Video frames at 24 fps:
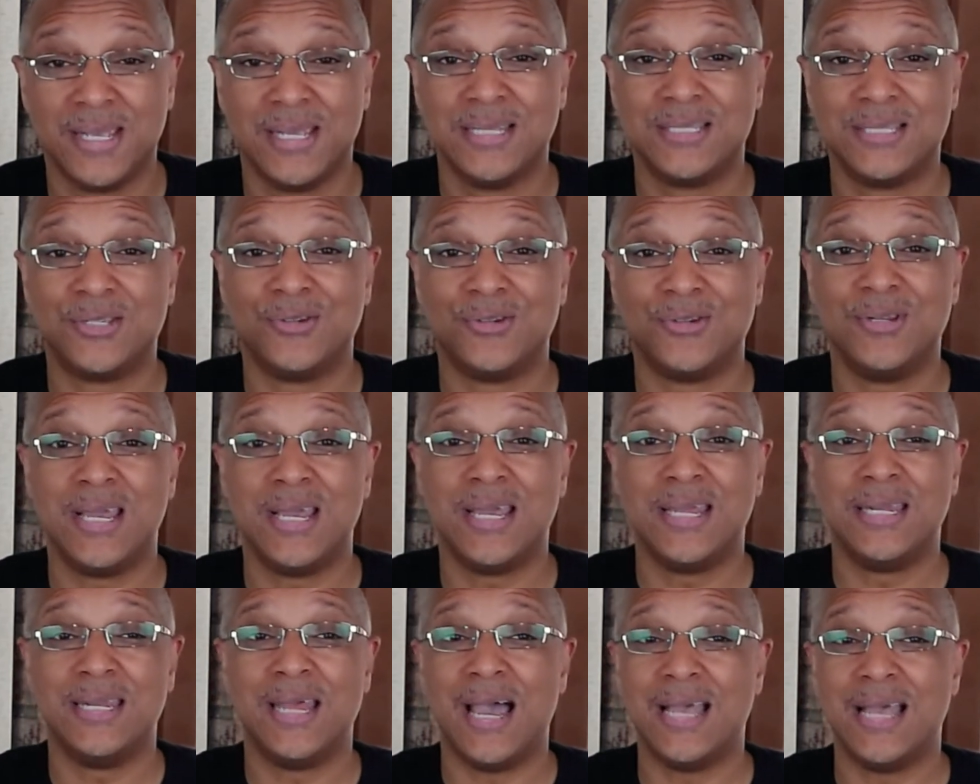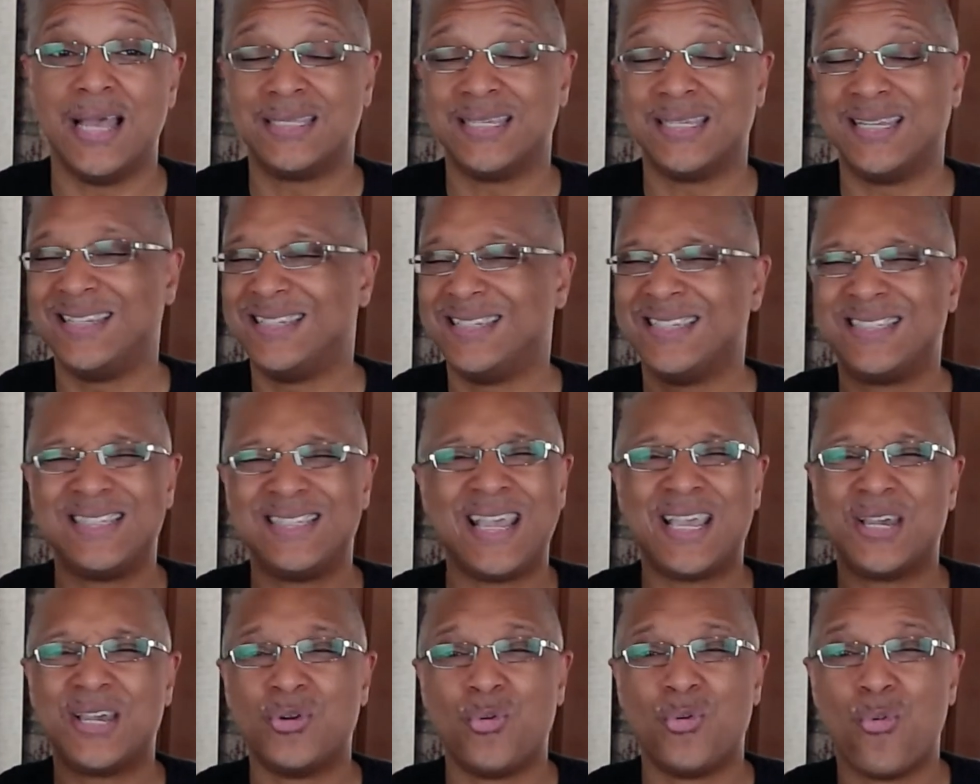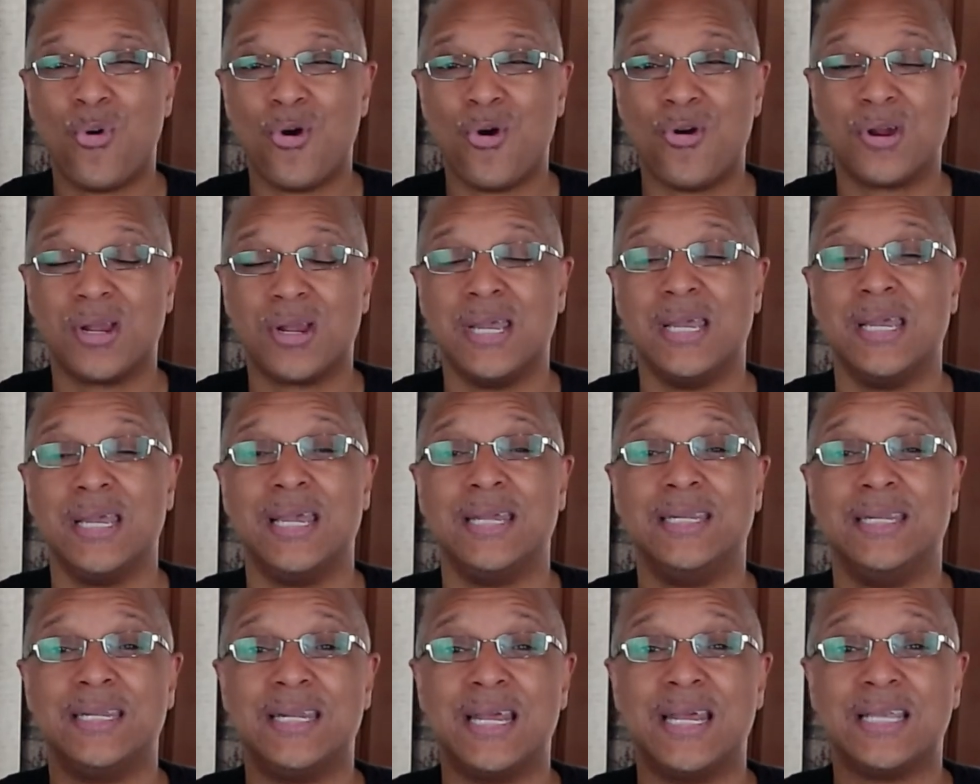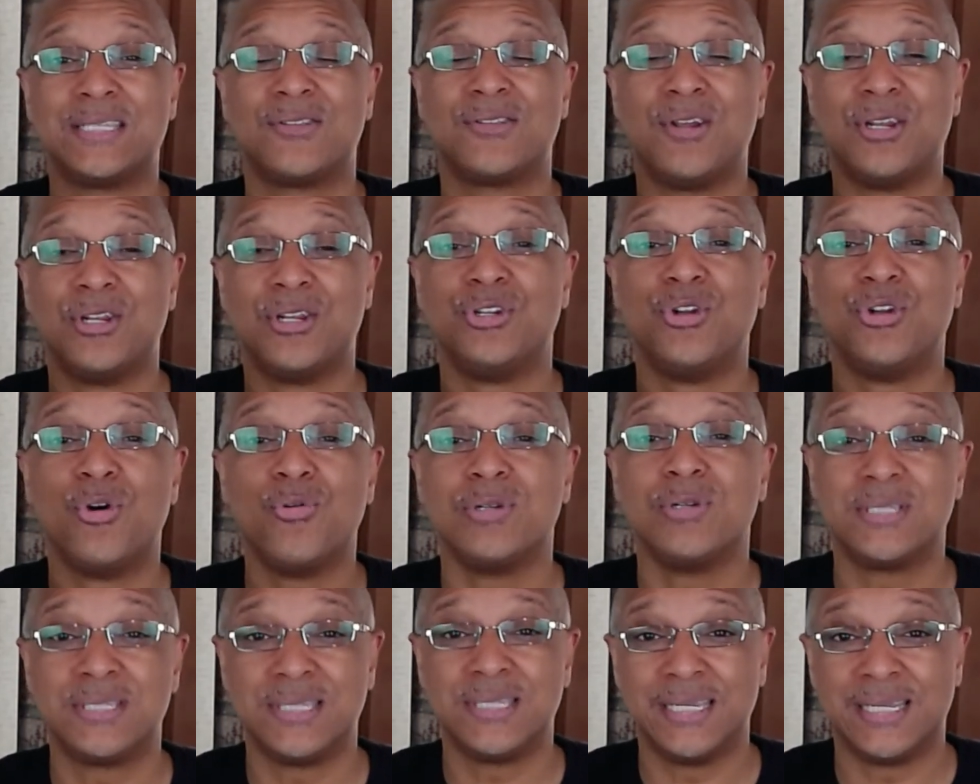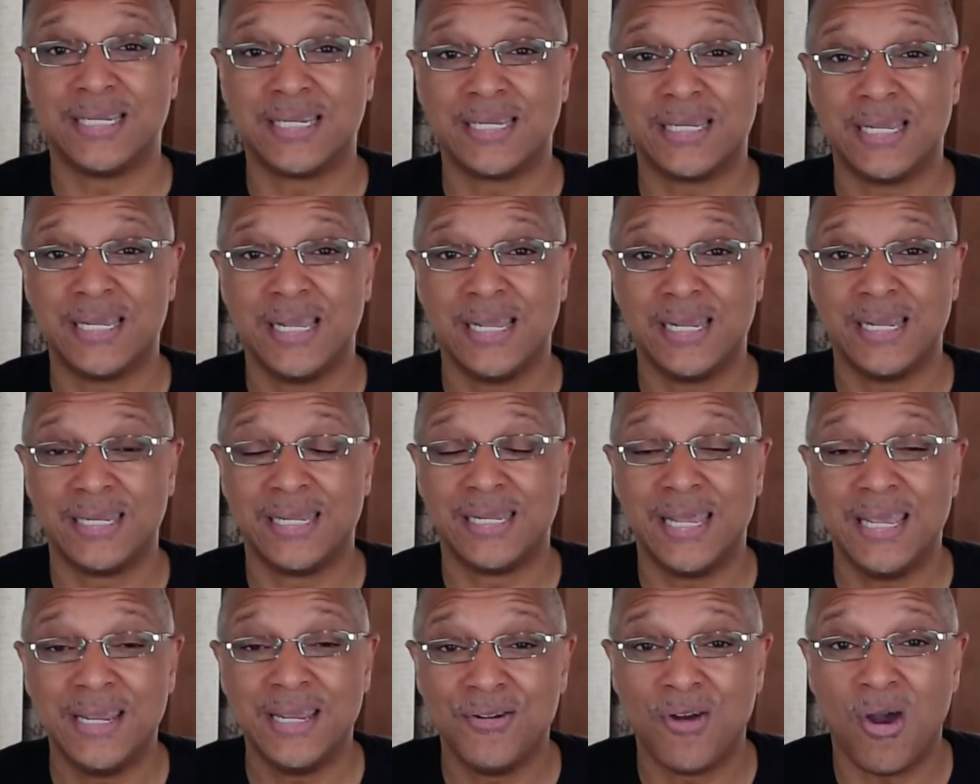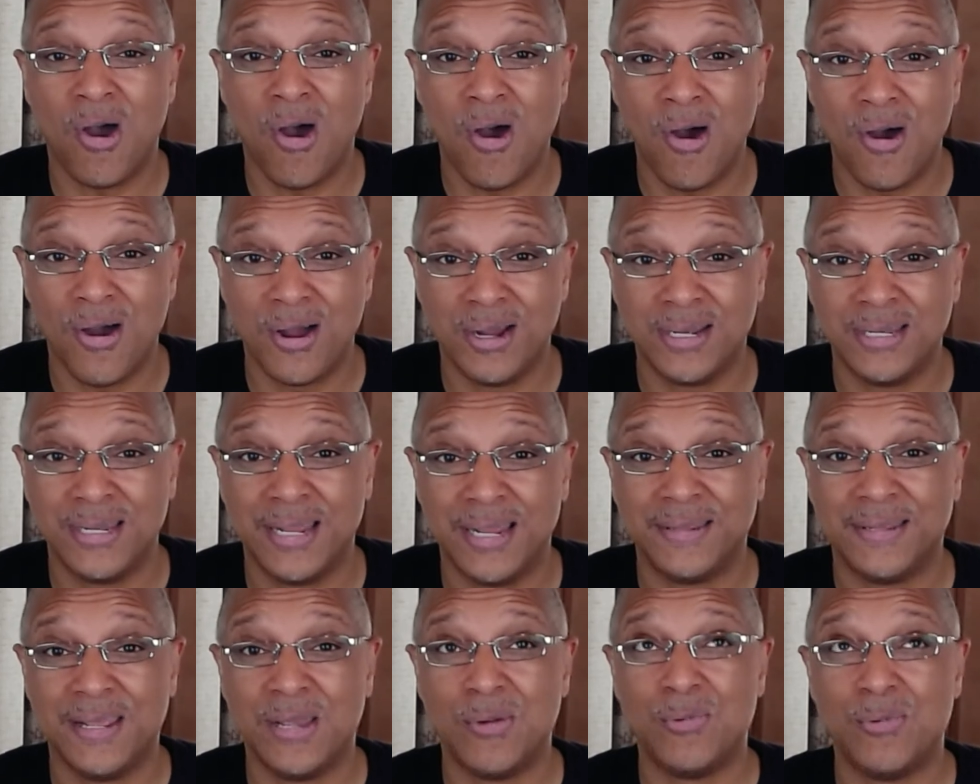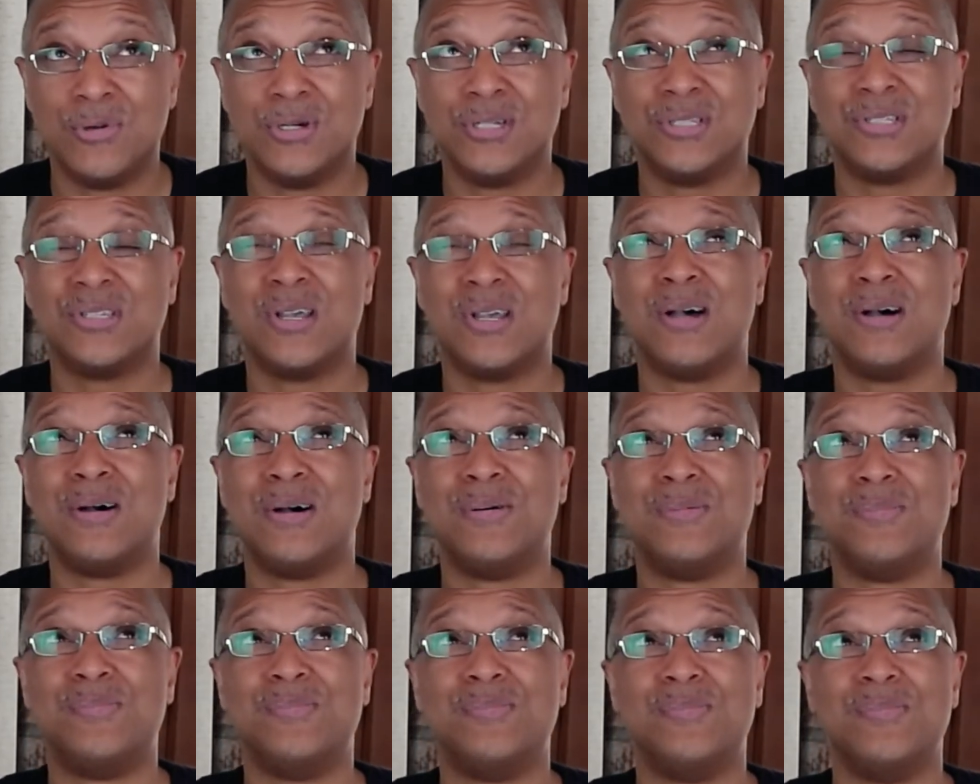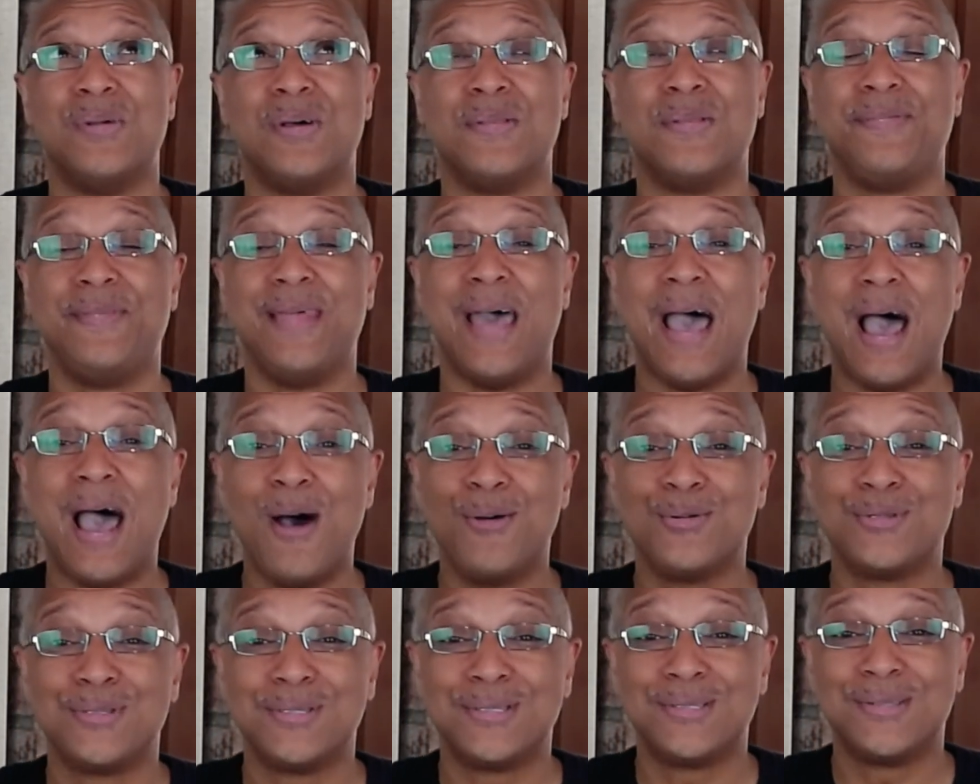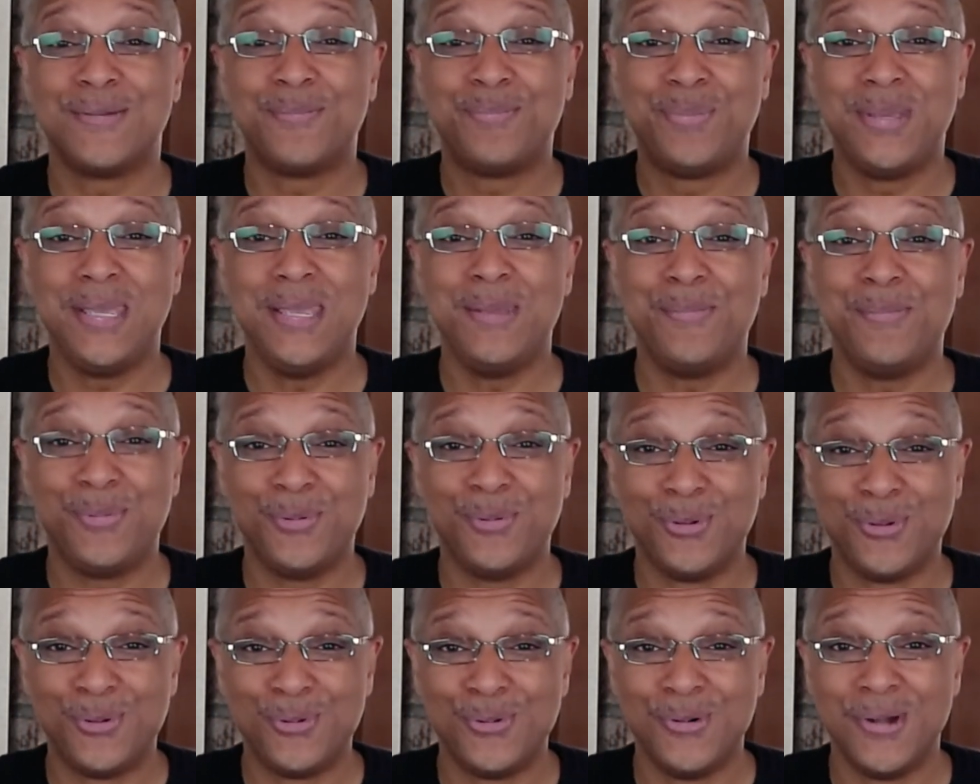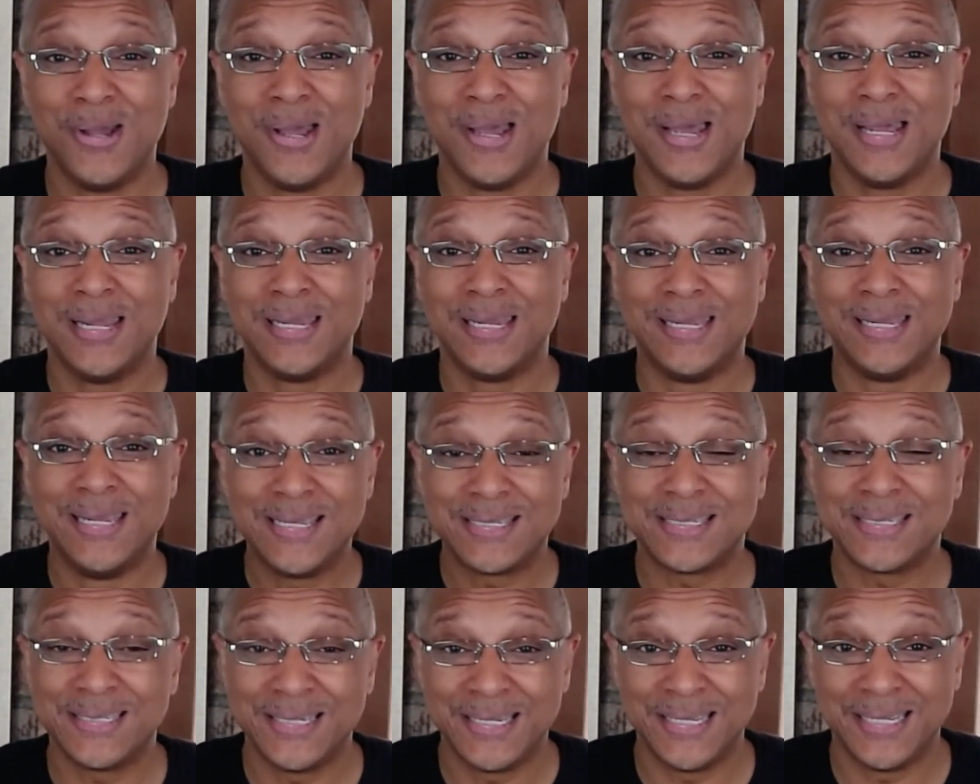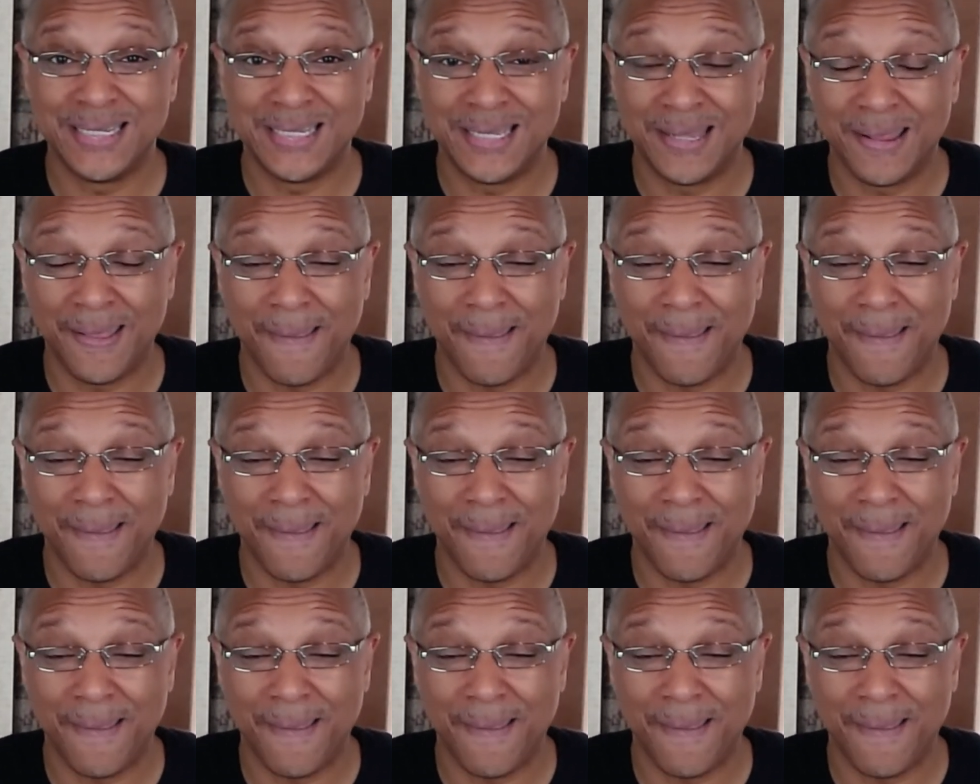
So then I said, this ain't gonna work. And then I started noticing later on that there was um, thousands of people listening,